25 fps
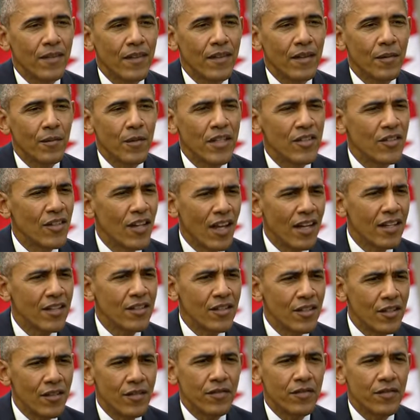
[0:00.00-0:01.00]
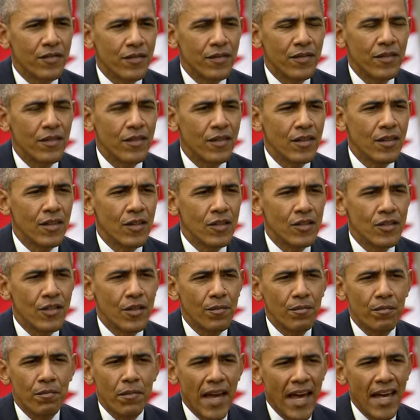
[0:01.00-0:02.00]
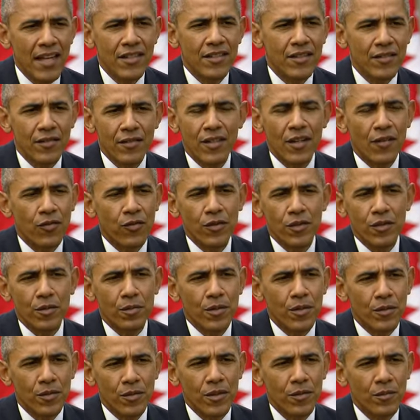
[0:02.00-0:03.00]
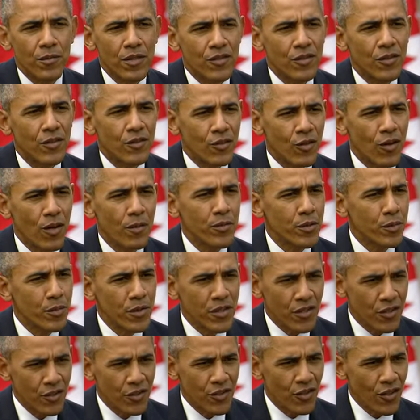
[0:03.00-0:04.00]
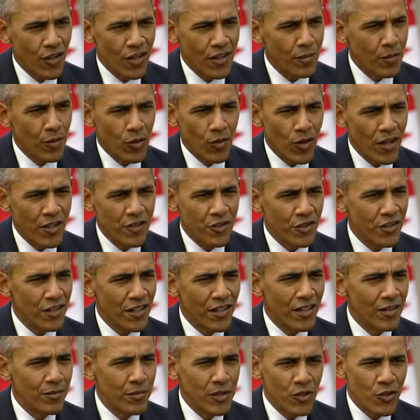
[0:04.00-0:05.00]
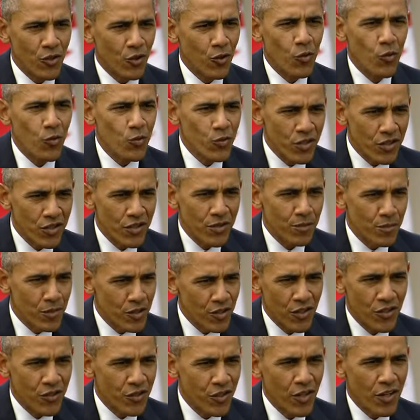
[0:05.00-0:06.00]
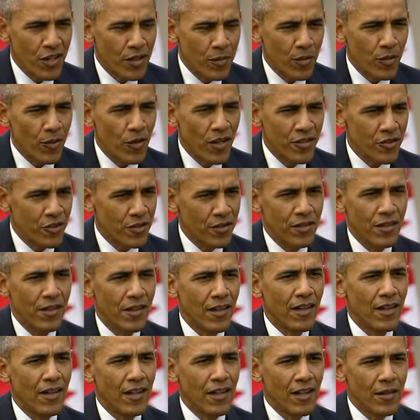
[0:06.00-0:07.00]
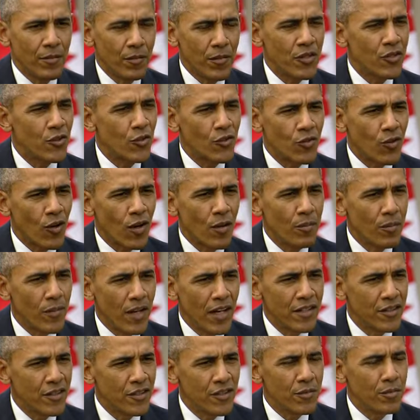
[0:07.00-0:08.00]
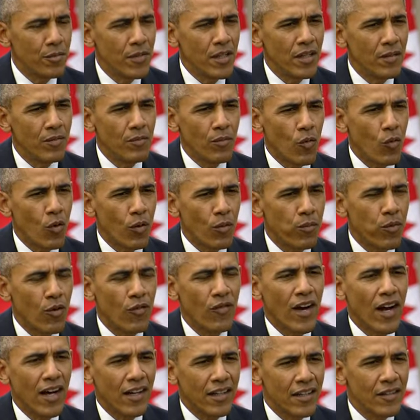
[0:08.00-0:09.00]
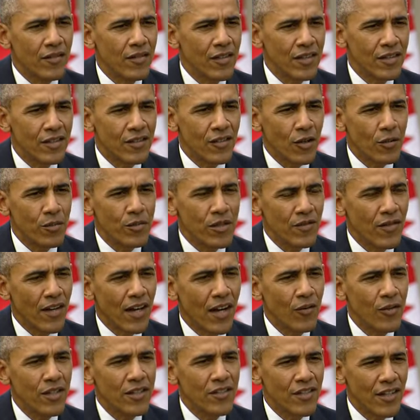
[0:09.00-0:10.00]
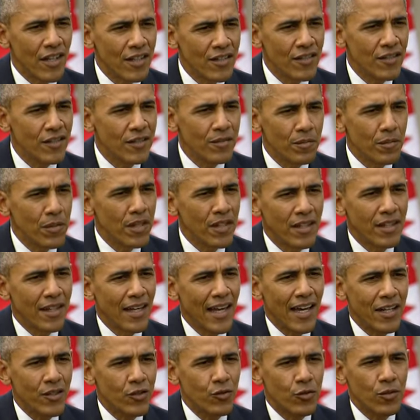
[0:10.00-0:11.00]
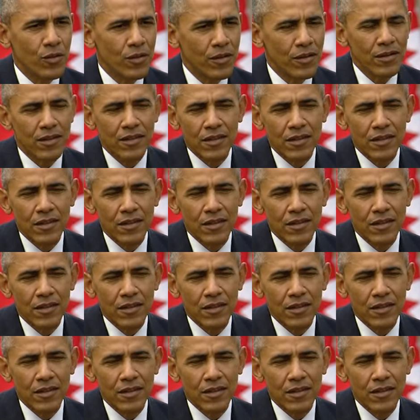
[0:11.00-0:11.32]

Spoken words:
I mean, it's not as if there's a massive difference between Mr. Trump's position on immigration and Mr. Cruz's position on immigration. Mr. Trump might just be more provocative in terms of how he says it, but the actual